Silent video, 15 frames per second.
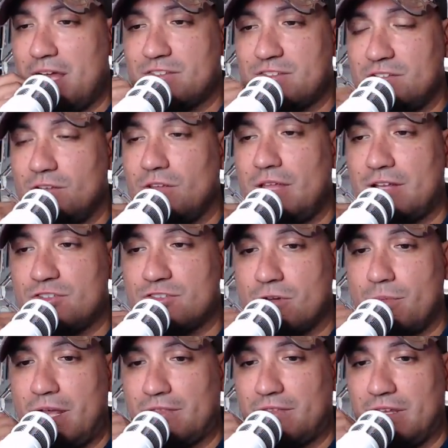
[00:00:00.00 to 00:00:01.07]
still not
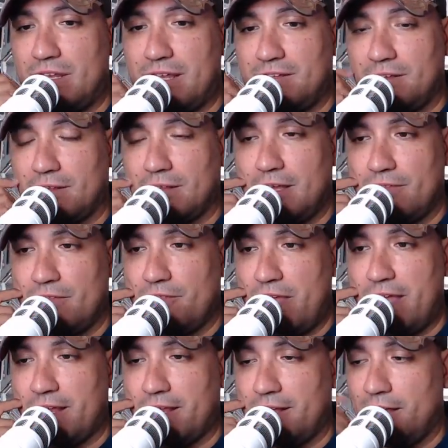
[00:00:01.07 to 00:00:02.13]
sure about the 1911
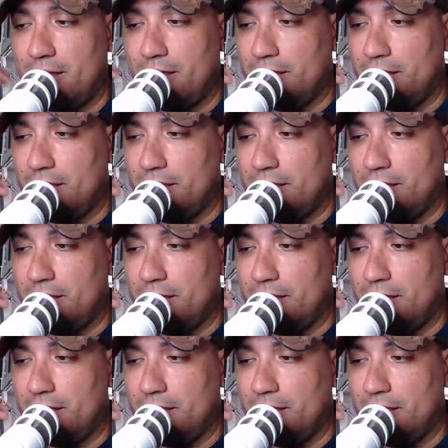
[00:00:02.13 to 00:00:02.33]
thing.